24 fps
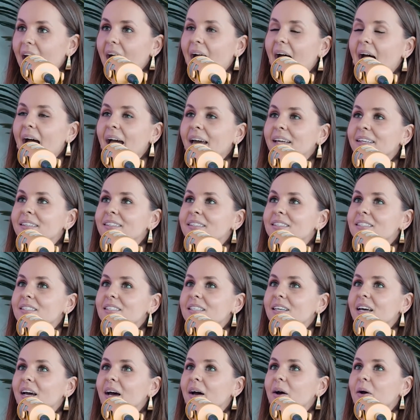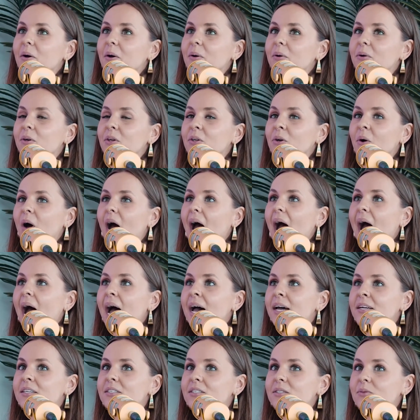And
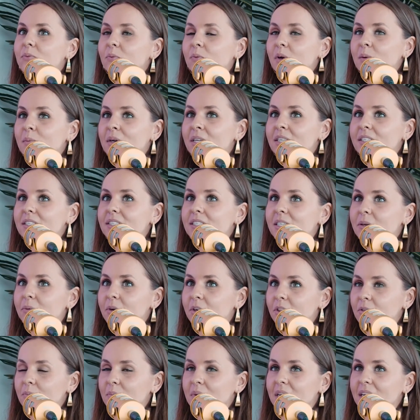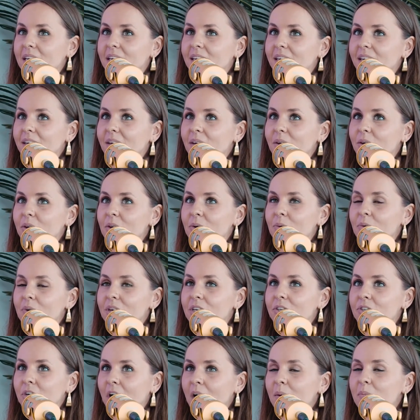as women sit with me,
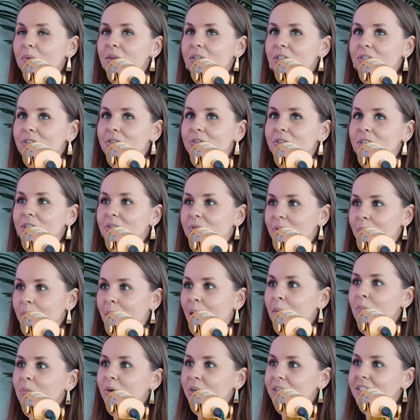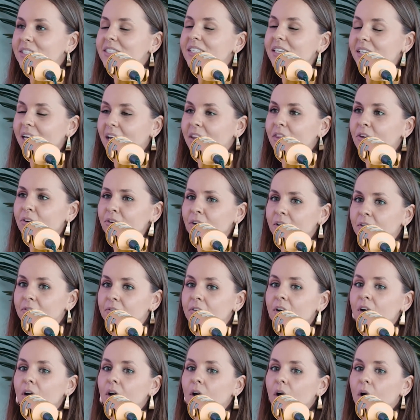we drop into this remembrance together
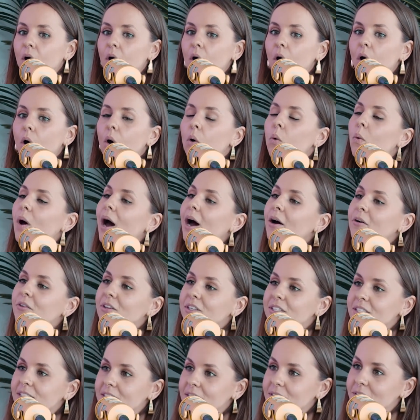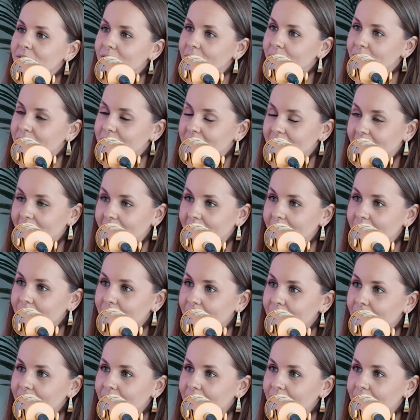of, oh wow, this is so safe.